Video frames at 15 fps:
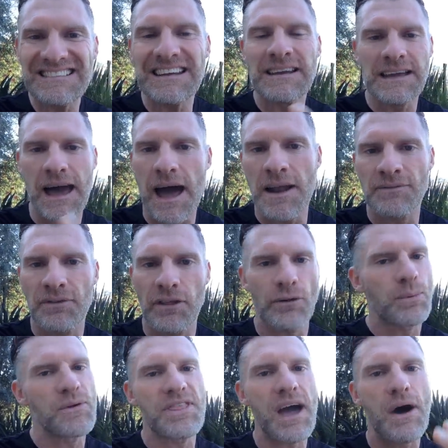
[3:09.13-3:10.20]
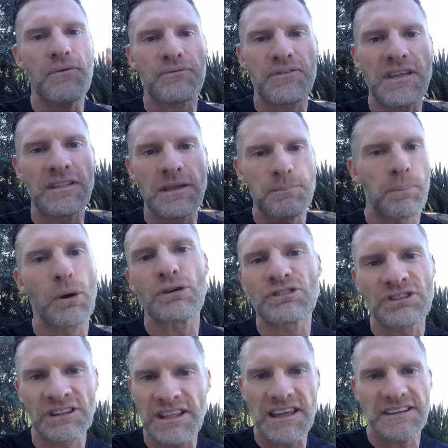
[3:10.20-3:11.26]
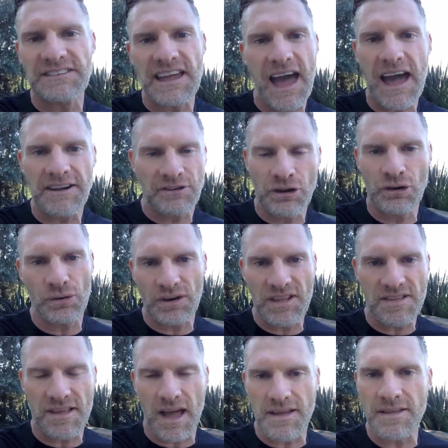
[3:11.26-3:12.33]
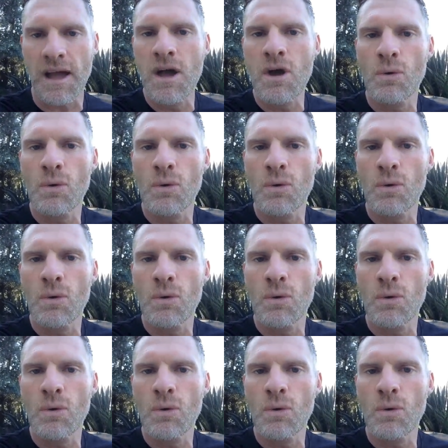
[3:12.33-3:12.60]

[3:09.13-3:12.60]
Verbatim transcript: in conflict without feeling personally attacked and criticized?